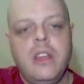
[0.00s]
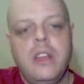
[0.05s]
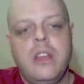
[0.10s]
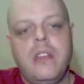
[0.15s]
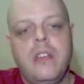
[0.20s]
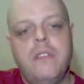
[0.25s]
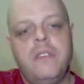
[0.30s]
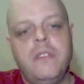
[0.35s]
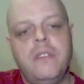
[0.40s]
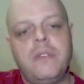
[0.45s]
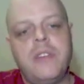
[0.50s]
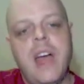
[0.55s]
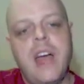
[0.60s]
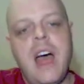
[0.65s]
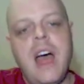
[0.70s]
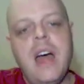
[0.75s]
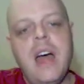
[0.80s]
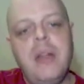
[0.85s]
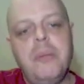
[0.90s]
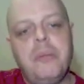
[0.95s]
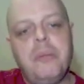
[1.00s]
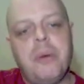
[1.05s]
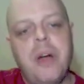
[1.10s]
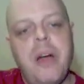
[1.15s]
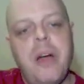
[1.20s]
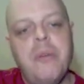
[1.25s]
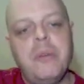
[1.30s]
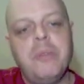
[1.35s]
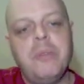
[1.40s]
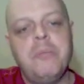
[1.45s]
If you got a
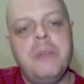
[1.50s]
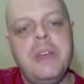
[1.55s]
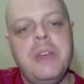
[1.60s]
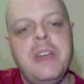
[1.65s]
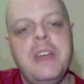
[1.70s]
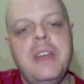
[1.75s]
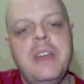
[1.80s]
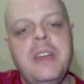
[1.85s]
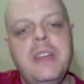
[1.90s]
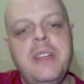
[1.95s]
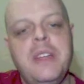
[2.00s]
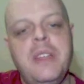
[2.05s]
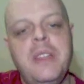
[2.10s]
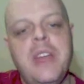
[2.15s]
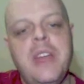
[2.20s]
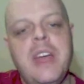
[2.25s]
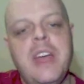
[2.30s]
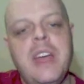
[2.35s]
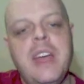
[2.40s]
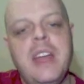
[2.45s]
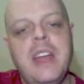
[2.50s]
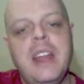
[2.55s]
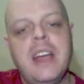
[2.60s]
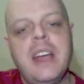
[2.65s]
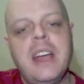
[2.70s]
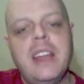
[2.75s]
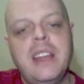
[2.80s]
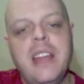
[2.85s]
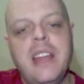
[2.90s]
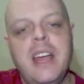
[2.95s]
problem with me, then I
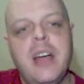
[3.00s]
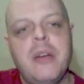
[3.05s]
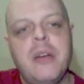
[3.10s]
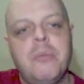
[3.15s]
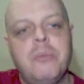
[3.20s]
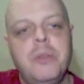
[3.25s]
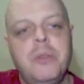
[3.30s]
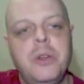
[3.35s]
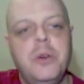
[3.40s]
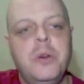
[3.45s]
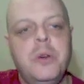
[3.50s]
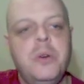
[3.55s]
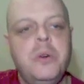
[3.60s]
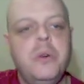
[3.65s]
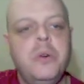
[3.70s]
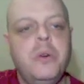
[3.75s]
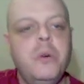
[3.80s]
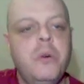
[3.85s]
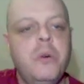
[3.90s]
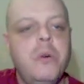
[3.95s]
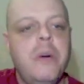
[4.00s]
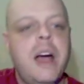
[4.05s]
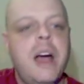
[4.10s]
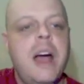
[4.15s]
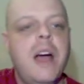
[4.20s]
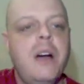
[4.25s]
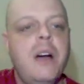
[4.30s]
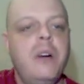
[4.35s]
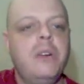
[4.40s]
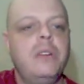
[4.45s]
can help you
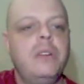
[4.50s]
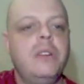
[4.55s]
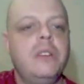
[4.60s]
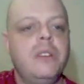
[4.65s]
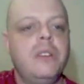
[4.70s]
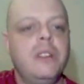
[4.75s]
out.